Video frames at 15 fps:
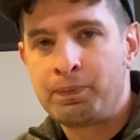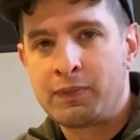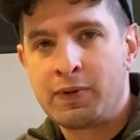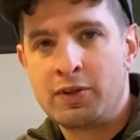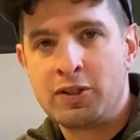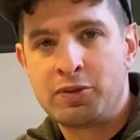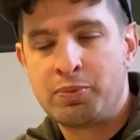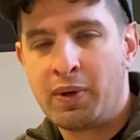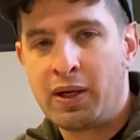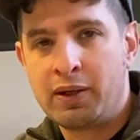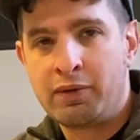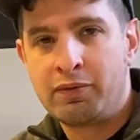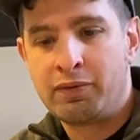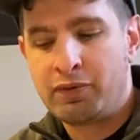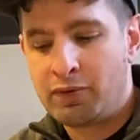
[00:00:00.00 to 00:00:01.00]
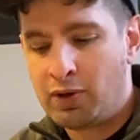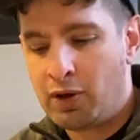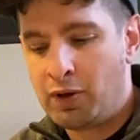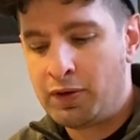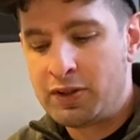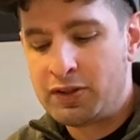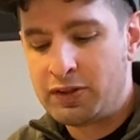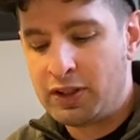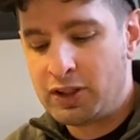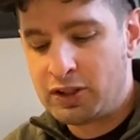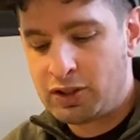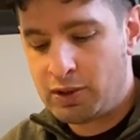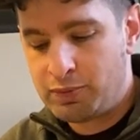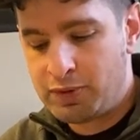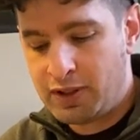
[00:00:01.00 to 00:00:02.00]
just might have all these things
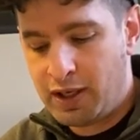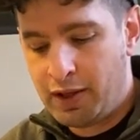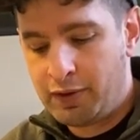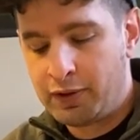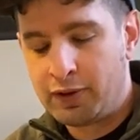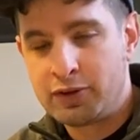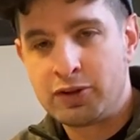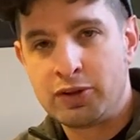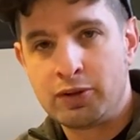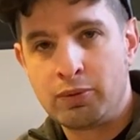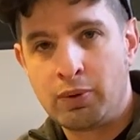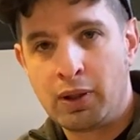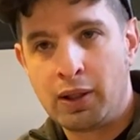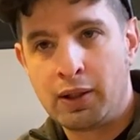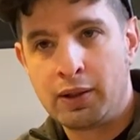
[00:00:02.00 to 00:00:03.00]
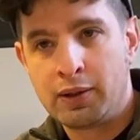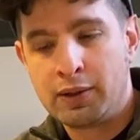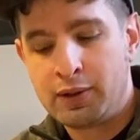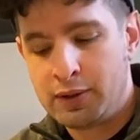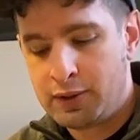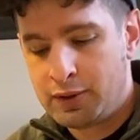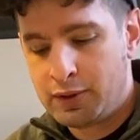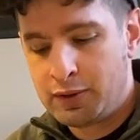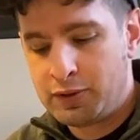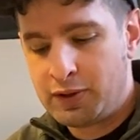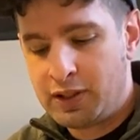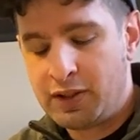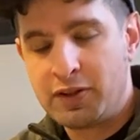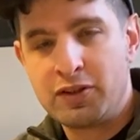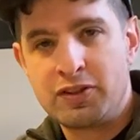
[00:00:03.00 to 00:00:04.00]
come together to
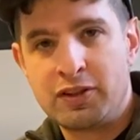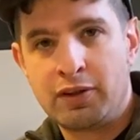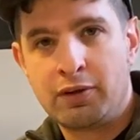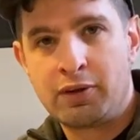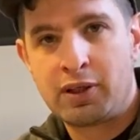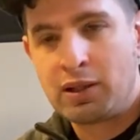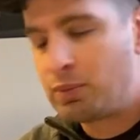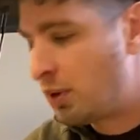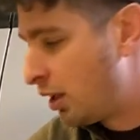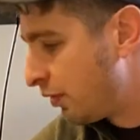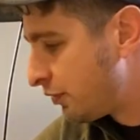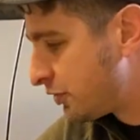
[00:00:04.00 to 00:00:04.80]
get the zero to come off.